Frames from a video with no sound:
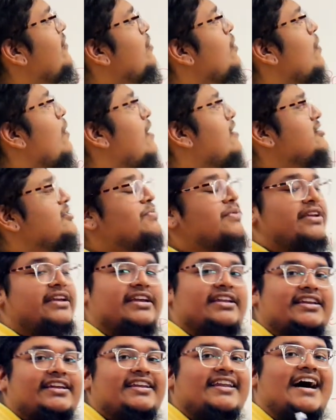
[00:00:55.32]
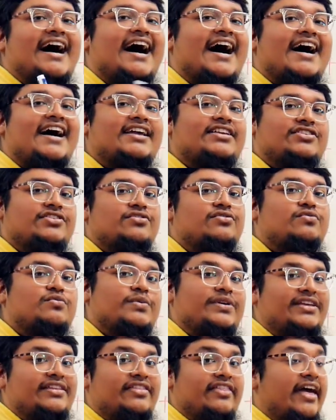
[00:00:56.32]
you are speaking in I, you,
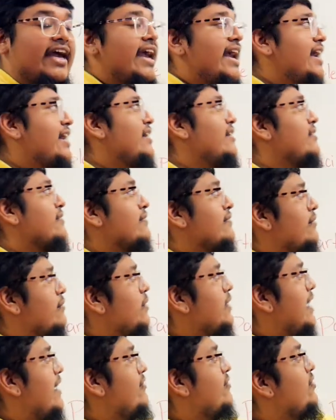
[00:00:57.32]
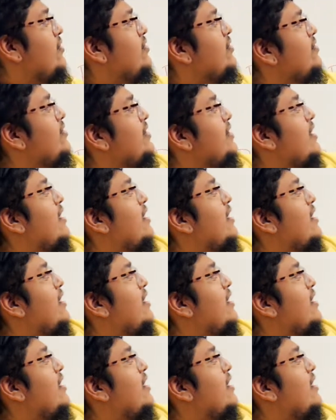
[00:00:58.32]
we, they, we have to use the